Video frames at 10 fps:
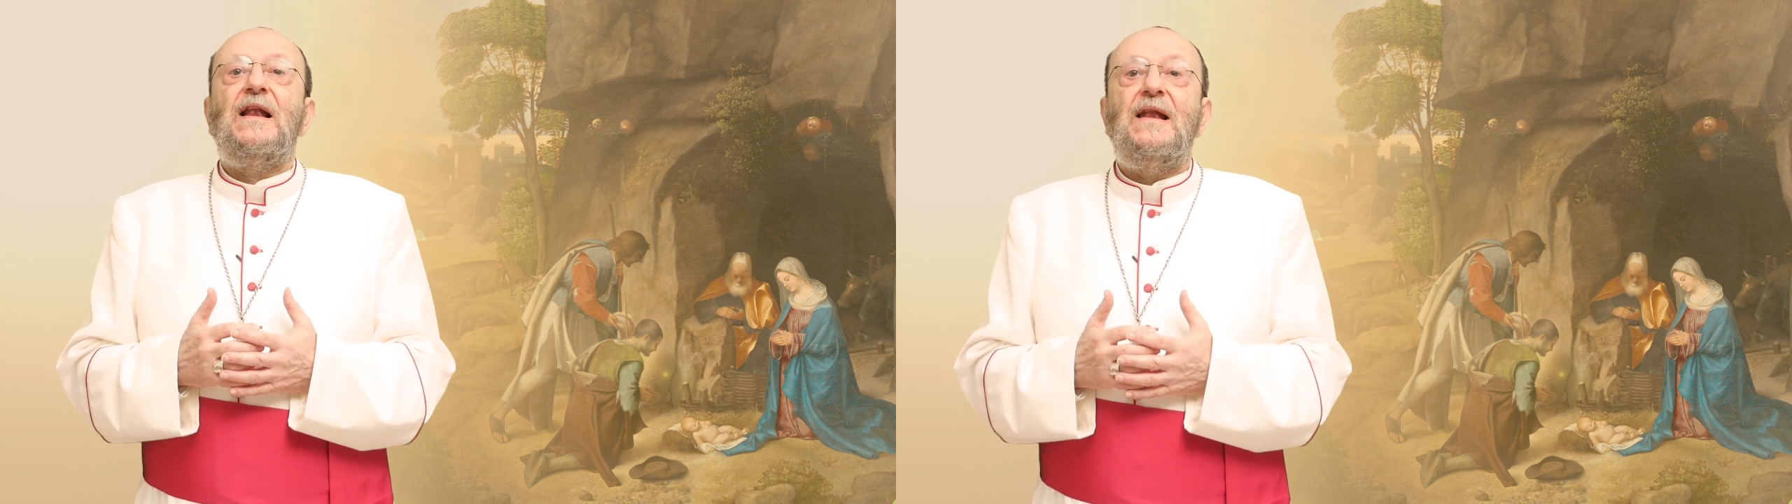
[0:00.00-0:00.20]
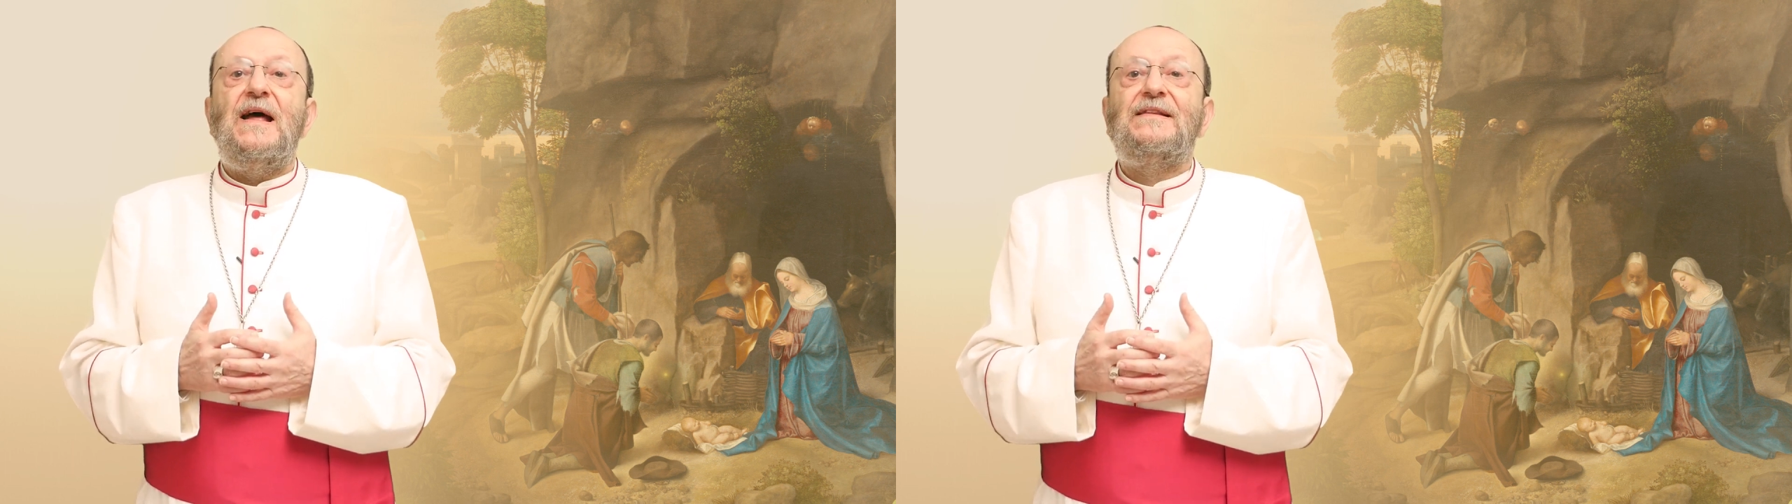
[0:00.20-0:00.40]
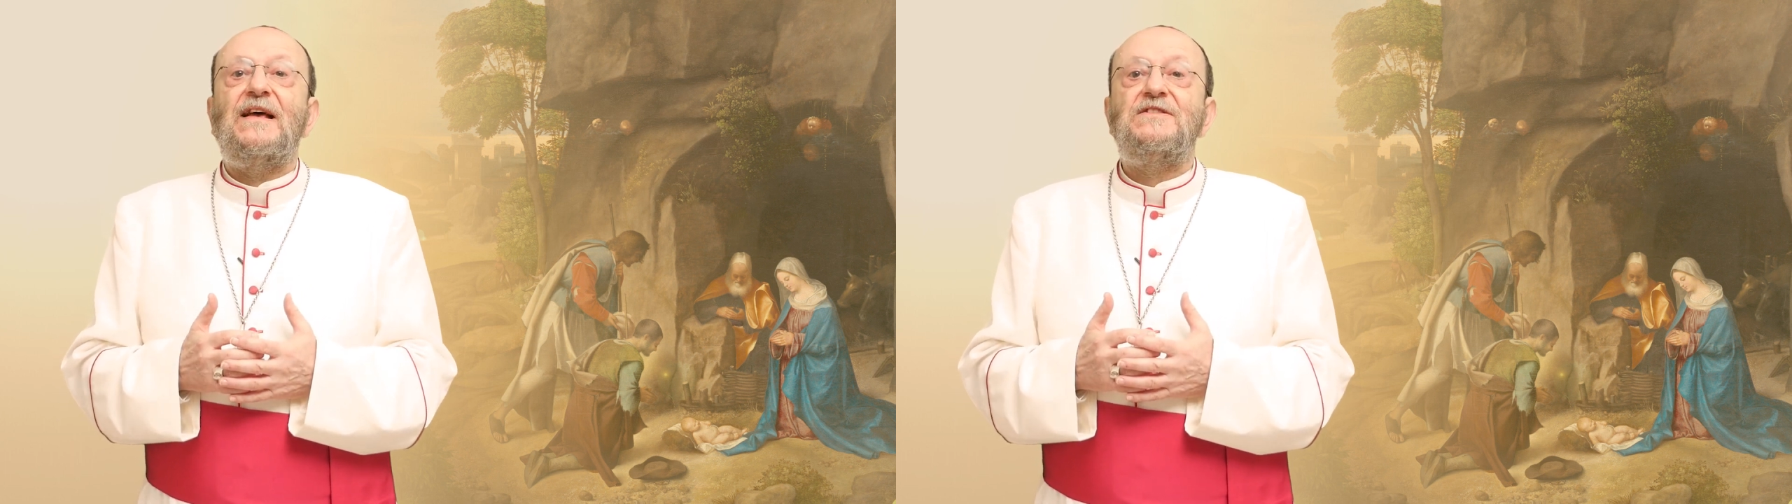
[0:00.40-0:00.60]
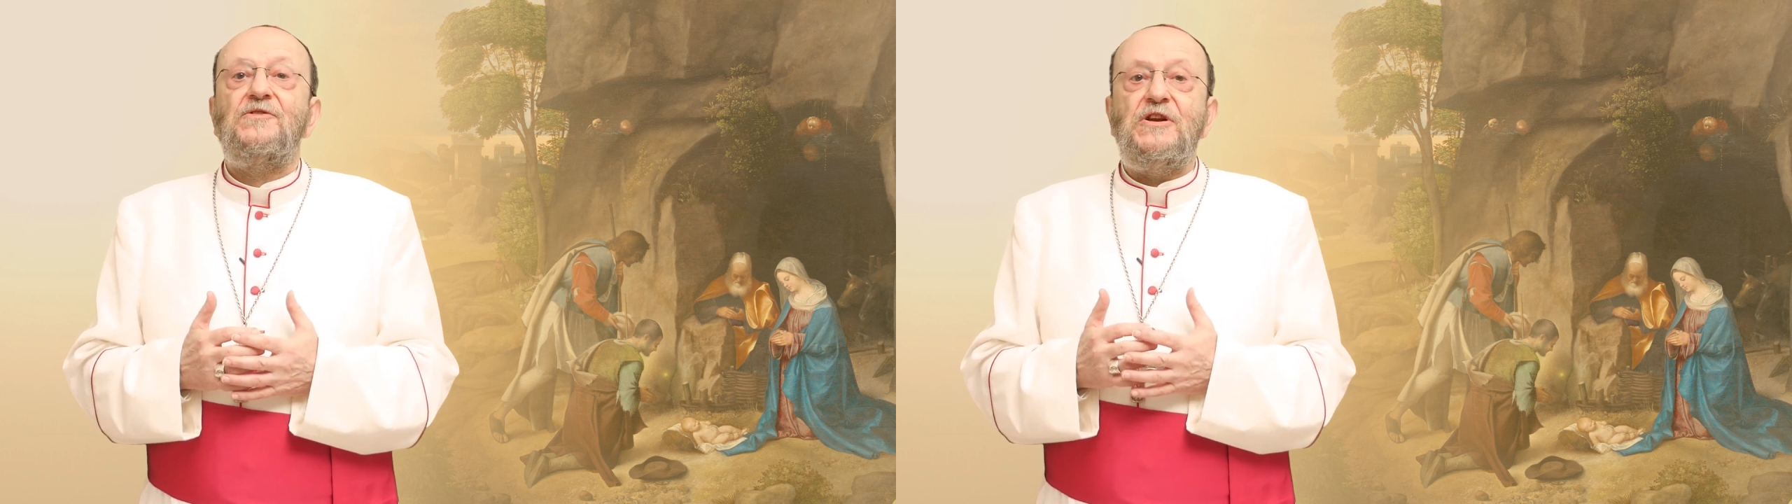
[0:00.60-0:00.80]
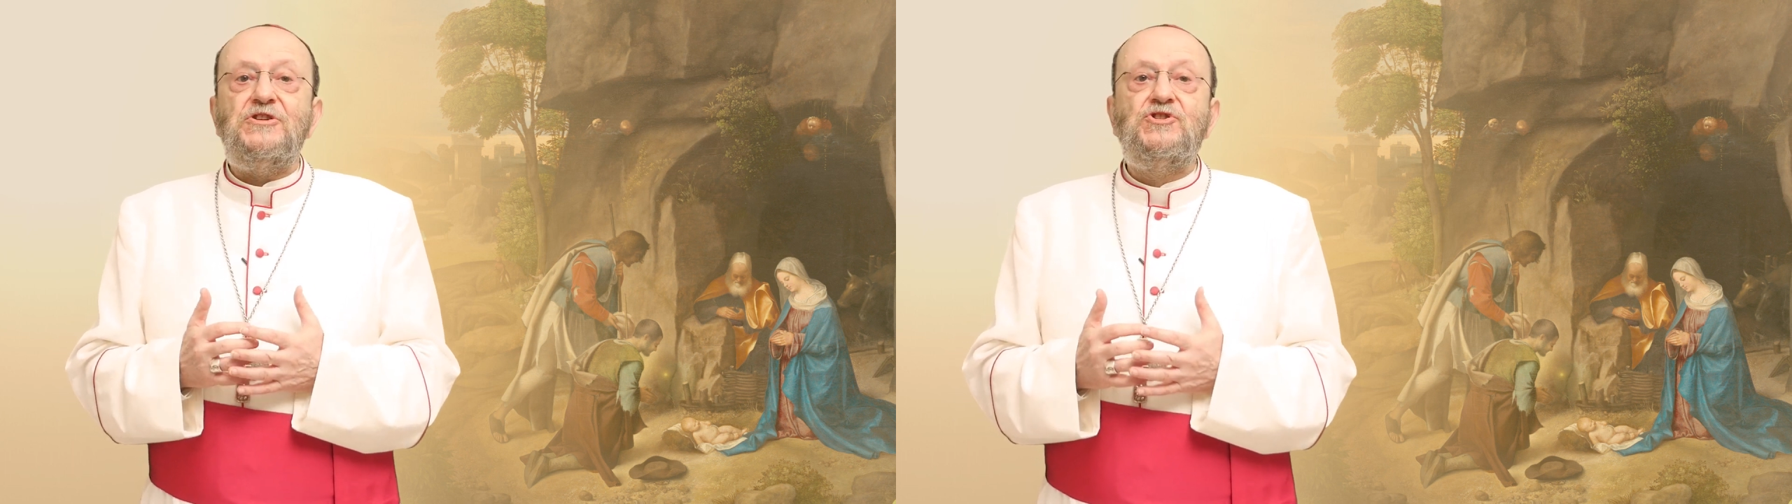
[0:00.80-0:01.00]
Let us
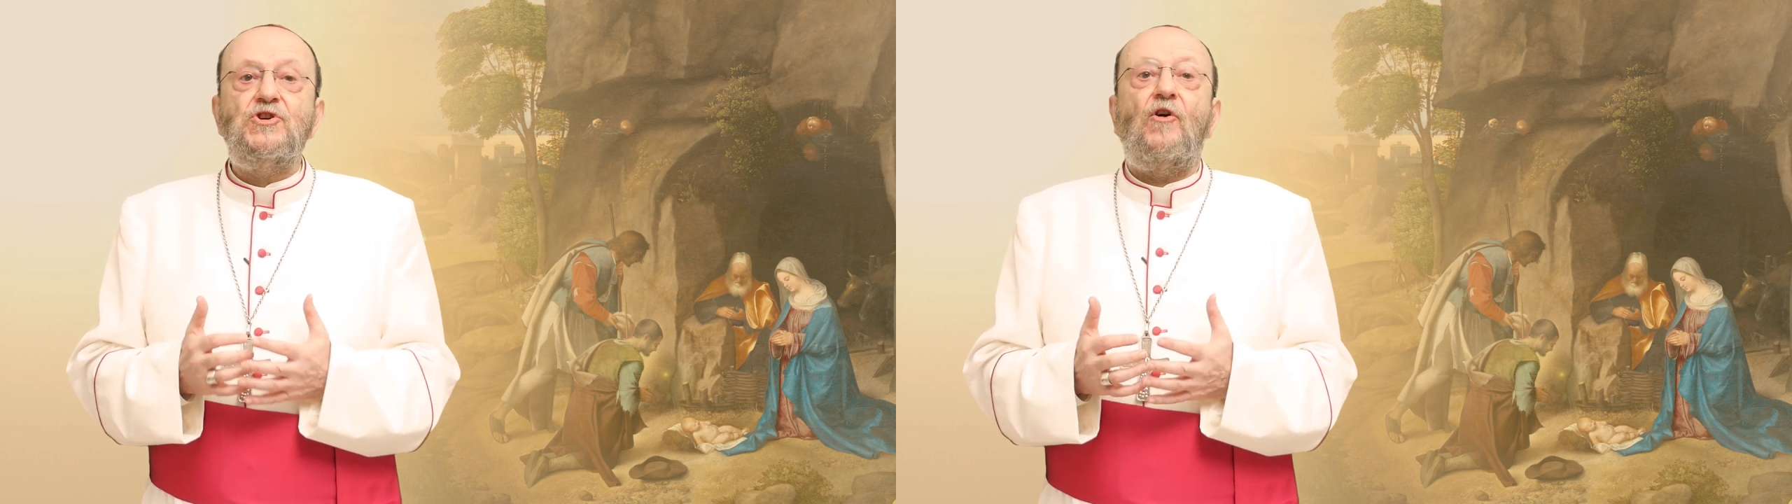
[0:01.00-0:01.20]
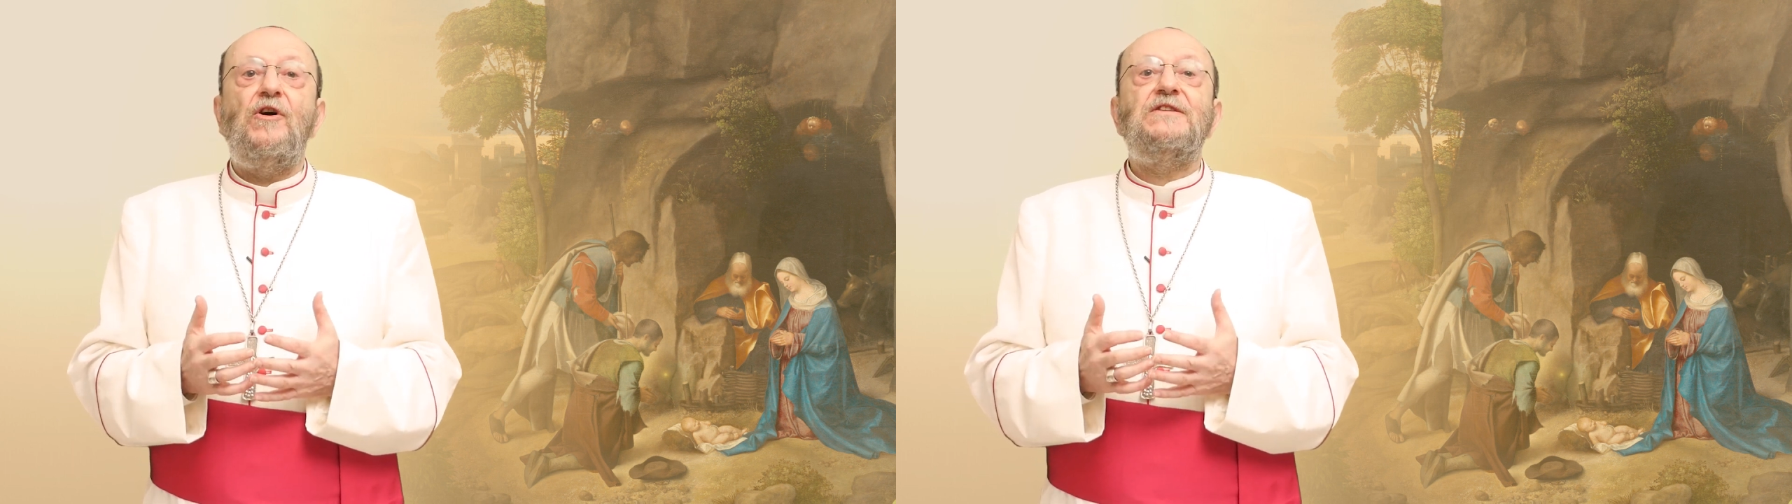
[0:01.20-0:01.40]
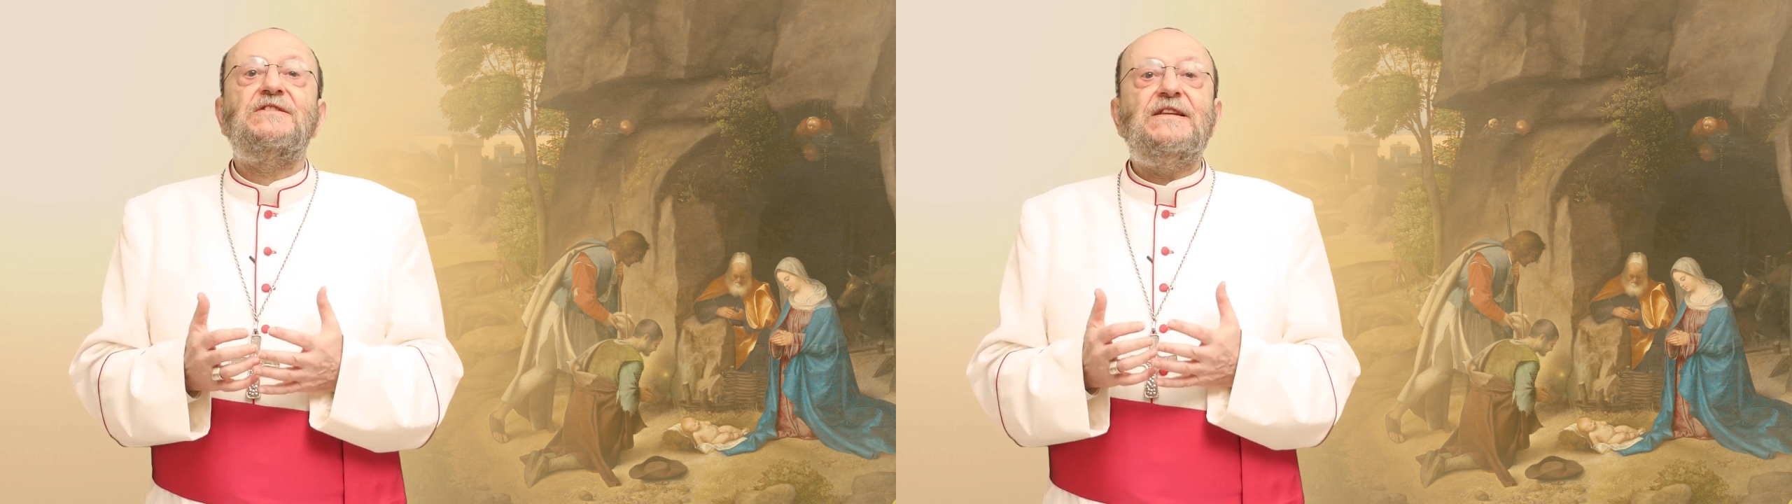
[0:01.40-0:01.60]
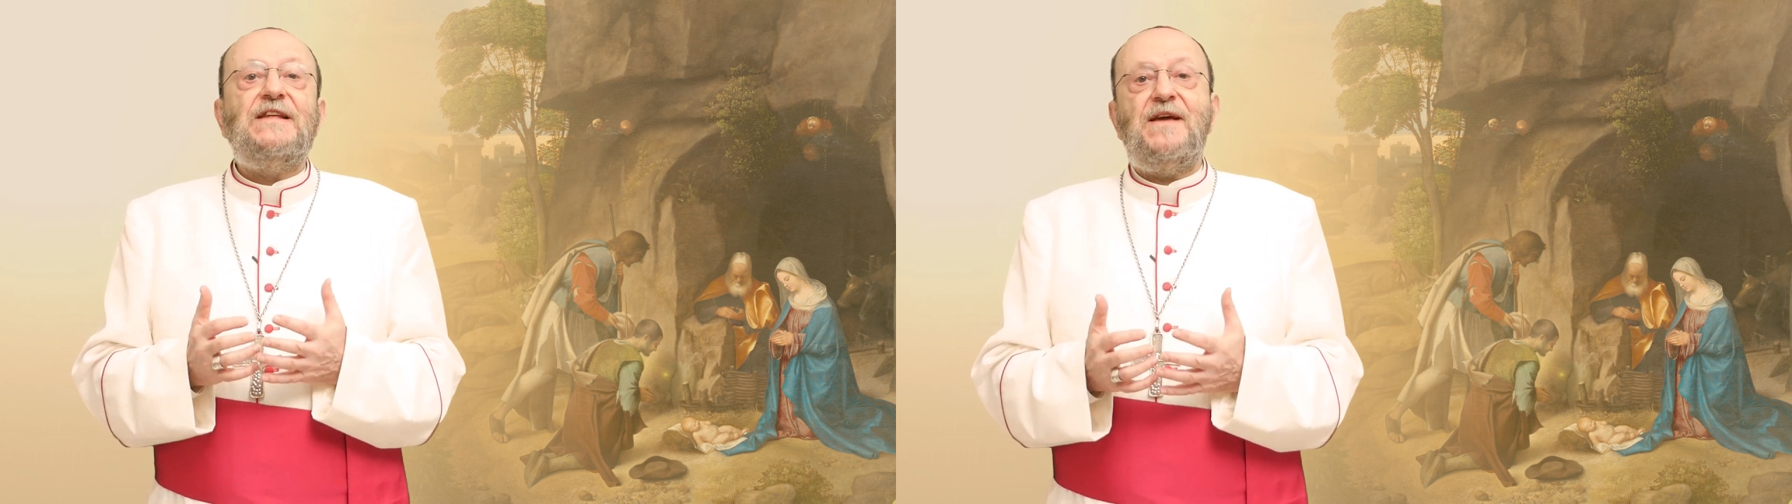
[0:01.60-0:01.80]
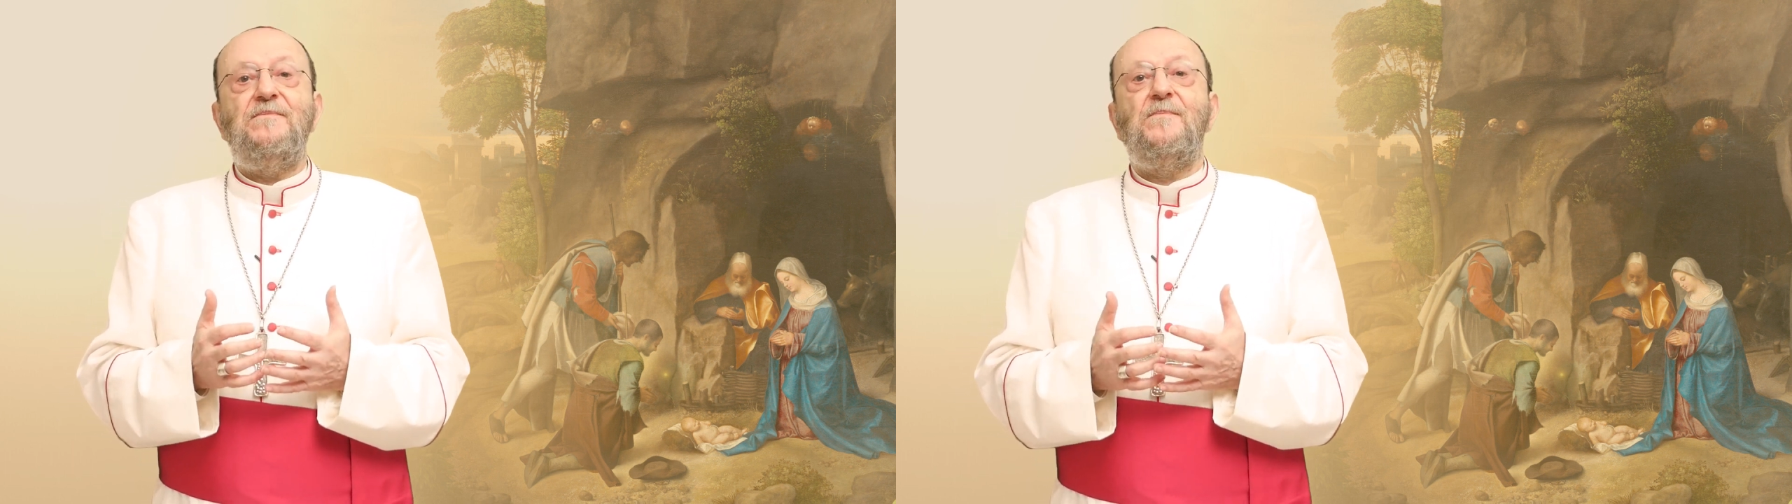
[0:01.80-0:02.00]
rejoice in
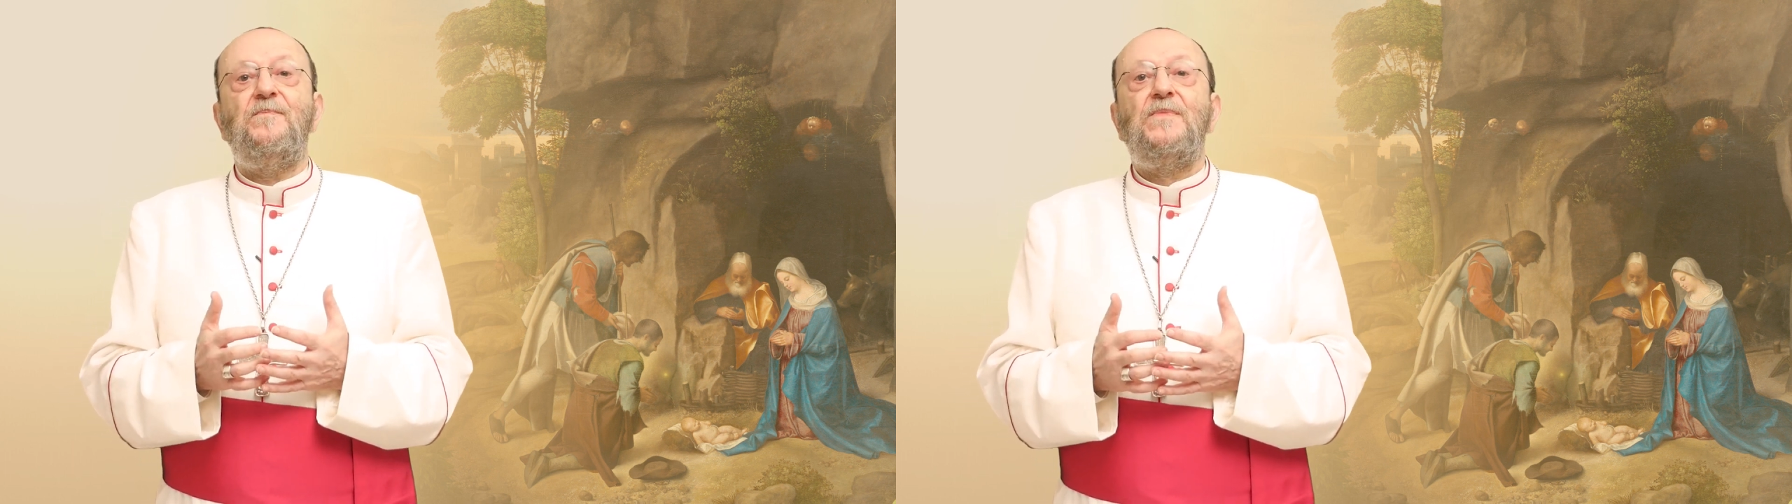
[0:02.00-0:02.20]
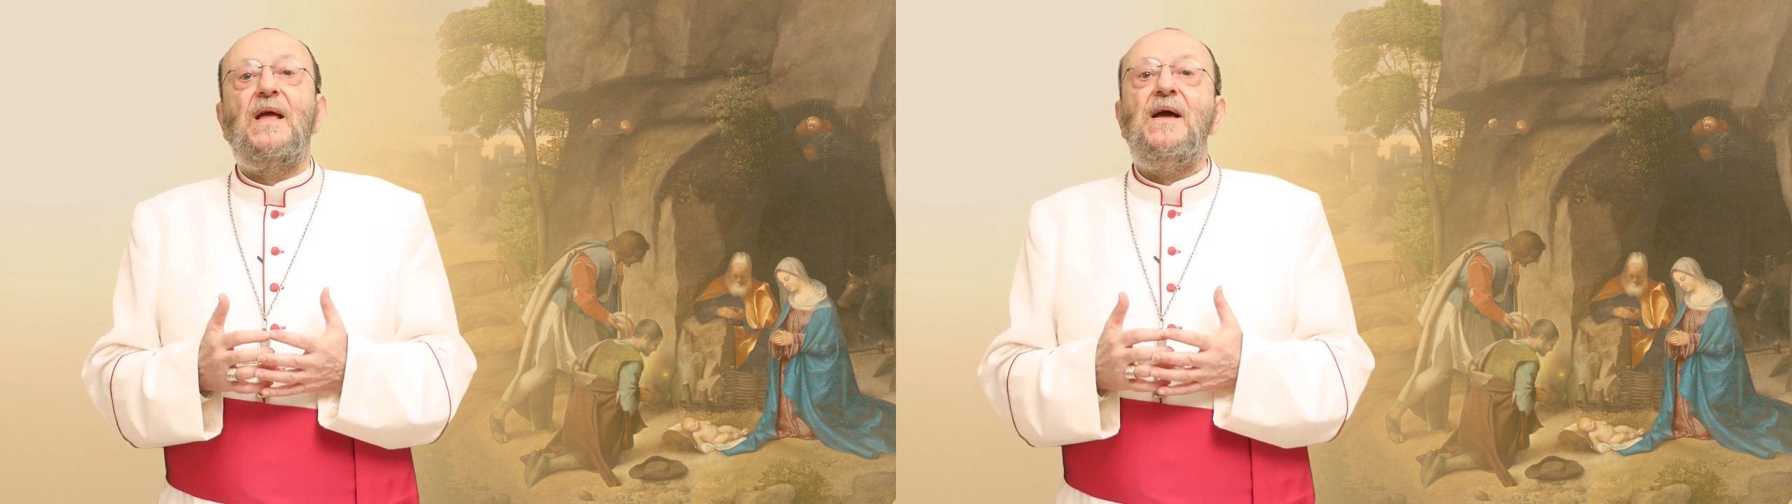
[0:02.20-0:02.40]
Him.